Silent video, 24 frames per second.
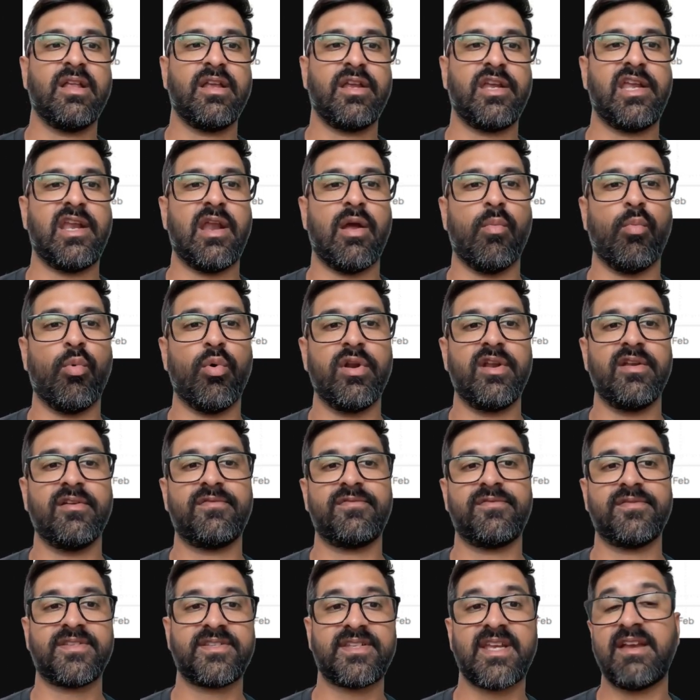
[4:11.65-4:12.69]
You know, what
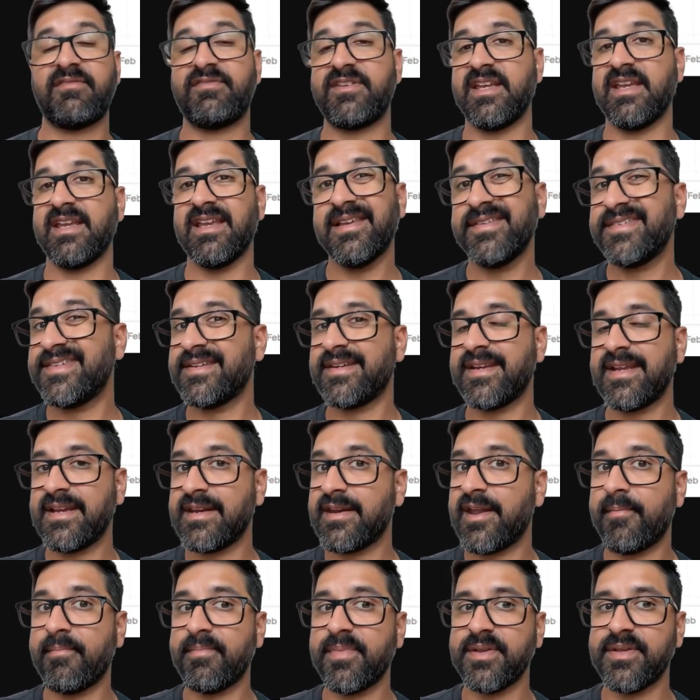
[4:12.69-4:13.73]
if safety isn't in
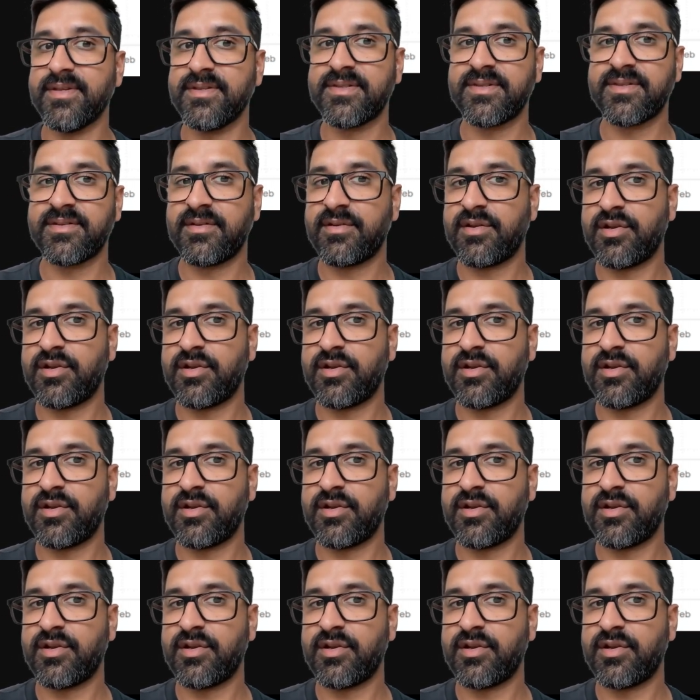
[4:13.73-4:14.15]
numbers?